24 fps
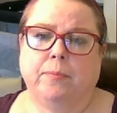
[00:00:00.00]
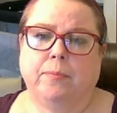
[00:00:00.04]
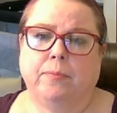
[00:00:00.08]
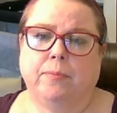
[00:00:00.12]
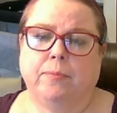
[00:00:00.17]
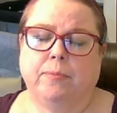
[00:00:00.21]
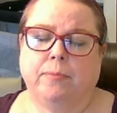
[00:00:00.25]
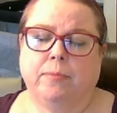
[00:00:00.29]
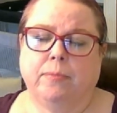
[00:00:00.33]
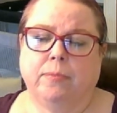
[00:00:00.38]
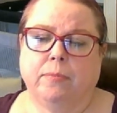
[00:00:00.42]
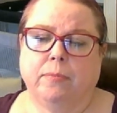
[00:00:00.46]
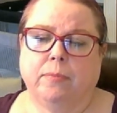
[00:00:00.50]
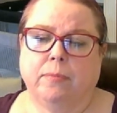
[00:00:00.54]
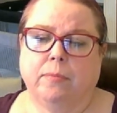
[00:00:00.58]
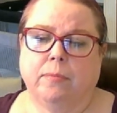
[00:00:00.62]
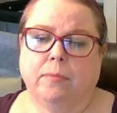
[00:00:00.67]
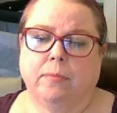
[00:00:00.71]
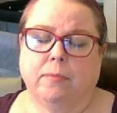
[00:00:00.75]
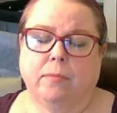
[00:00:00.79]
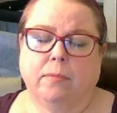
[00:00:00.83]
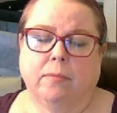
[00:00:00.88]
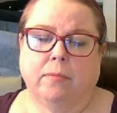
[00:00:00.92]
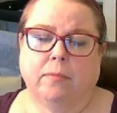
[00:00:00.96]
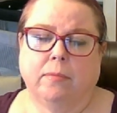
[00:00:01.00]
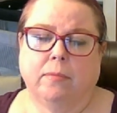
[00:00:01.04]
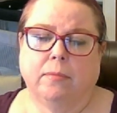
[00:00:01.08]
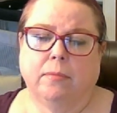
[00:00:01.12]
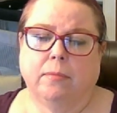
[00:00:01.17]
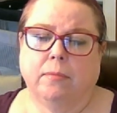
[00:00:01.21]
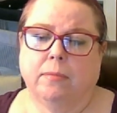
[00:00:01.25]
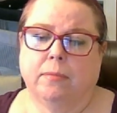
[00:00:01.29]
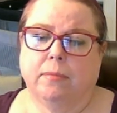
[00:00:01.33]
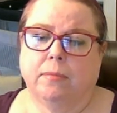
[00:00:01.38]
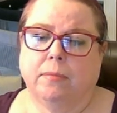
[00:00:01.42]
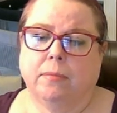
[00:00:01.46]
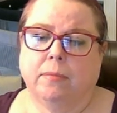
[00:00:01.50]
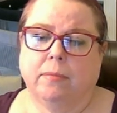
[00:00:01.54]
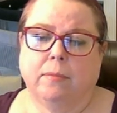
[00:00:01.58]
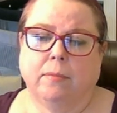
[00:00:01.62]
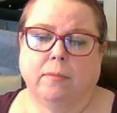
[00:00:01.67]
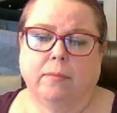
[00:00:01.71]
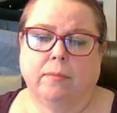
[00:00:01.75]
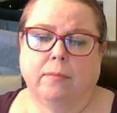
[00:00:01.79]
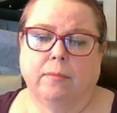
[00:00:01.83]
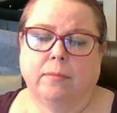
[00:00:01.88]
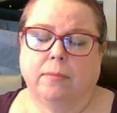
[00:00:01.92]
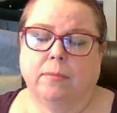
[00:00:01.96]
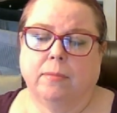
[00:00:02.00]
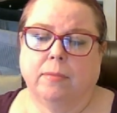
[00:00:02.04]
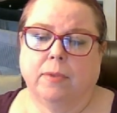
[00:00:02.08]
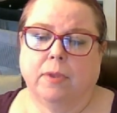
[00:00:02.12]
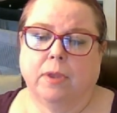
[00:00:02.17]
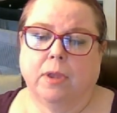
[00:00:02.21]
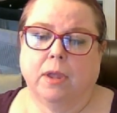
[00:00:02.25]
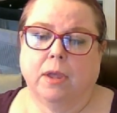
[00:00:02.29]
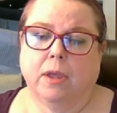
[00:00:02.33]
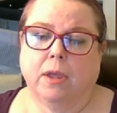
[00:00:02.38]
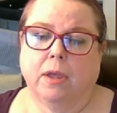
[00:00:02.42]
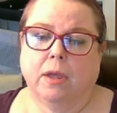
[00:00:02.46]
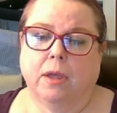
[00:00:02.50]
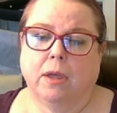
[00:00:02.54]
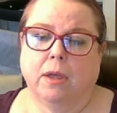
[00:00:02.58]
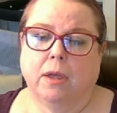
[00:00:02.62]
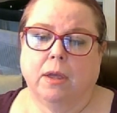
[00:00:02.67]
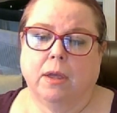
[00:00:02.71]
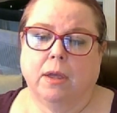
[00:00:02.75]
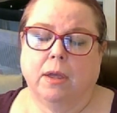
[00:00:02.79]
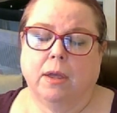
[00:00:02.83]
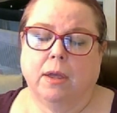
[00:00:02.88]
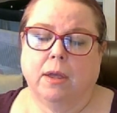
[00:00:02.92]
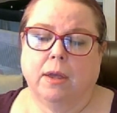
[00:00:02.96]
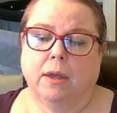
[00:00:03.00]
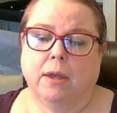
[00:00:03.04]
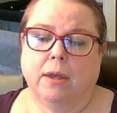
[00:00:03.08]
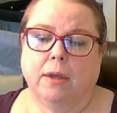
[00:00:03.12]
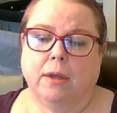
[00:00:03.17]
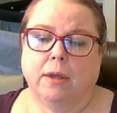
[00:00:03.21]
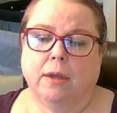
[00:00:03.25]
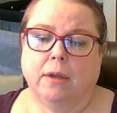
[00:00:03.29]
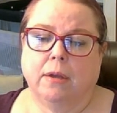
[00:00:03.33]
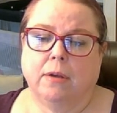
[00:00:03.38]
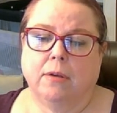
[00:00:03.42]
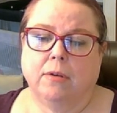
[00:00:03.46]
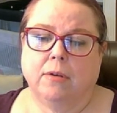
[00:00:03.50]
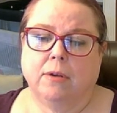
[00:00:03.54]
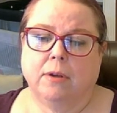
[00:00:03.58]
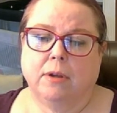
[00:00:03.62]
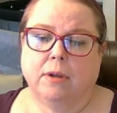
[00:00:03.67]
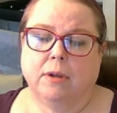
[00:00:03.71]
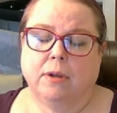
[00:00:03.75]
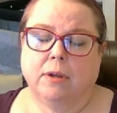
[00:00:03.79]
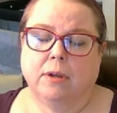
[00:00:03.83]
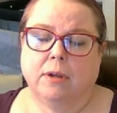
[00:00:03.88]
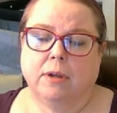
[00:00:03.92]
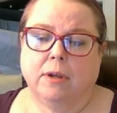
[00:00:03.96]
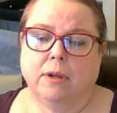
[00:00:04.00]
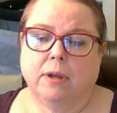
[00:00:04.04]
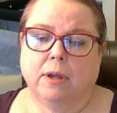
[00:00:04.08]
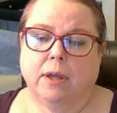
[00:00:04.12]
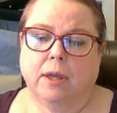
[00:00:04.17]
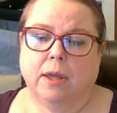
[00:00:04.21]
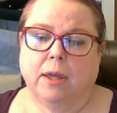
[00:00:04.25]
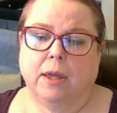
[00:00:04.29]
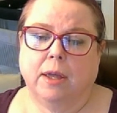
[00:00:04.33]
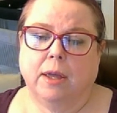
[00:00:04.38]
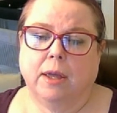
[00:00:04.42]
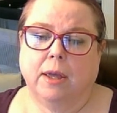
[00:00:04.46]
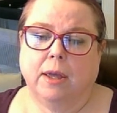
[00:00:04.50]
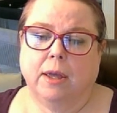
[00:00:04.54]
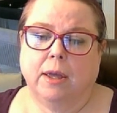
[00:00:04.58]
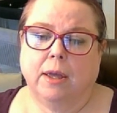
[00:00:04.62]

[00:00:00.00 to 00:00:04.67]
No one is speaking in this clip.